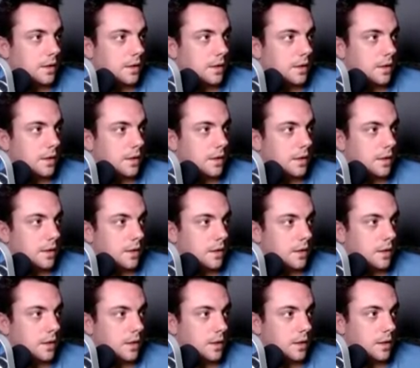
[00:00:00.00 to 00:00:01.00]

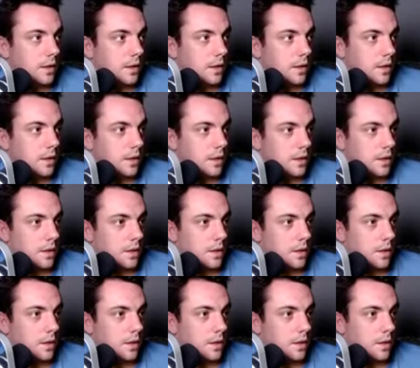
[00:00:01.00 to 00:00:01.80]
[no speech]